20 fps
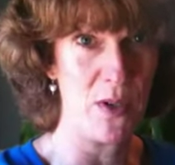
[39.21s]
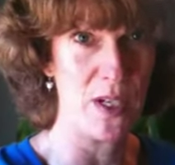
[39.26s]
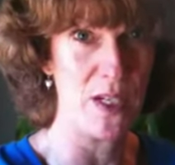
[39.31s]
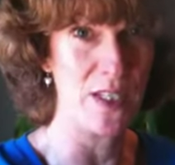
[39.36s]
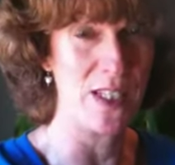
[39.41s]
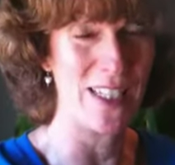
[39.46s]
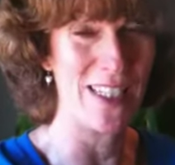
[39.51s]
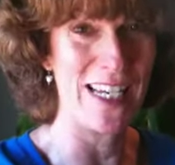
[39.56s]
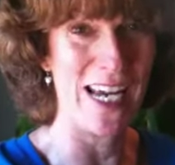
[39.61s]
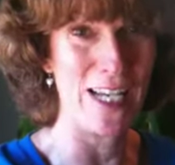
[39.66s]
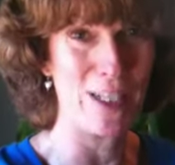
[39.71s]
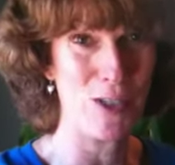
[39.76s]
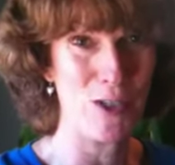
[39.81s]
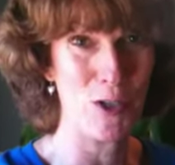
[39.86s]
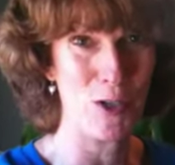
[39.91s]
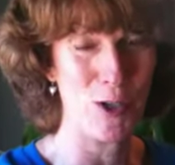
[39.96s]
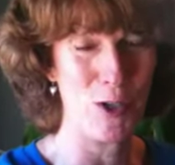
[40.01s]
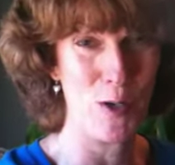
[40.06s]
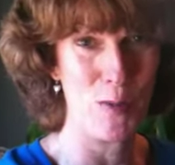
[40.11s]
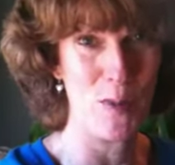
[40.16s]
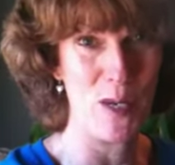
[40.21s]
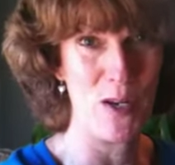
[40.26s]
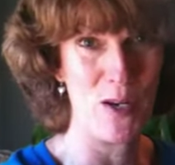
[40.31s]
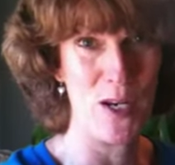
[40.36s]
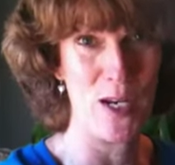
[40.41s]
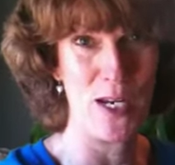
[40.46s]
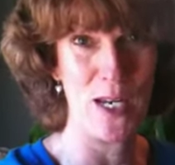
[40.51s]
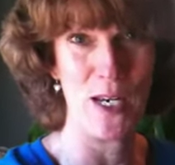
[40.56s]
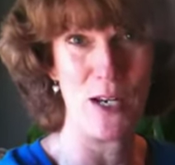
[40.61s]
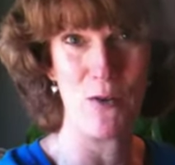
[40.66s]
and it's attached to your
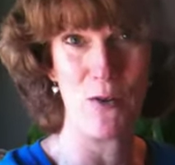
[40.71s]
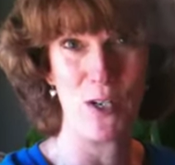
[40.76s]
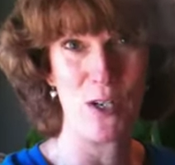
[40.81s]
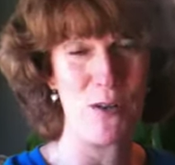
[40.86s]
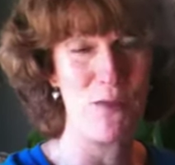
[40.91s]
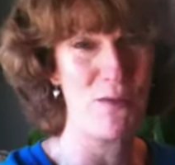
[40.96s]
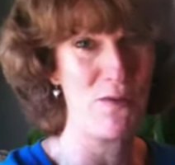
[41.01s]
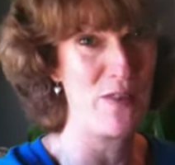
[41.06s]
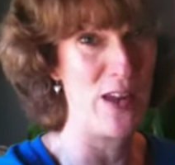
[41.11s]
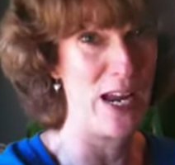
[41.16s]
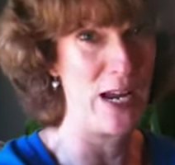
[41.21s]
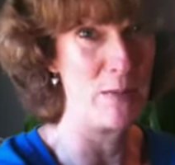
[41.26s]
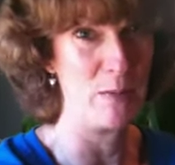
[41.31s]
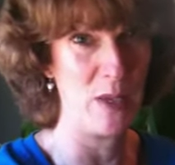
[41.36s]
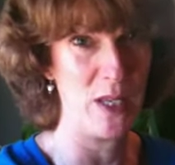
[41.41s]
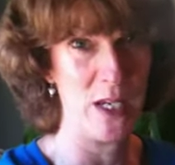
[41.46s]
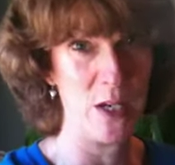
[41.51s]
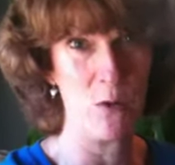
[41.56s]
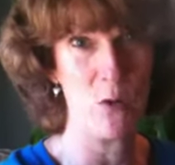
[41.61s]
community or your family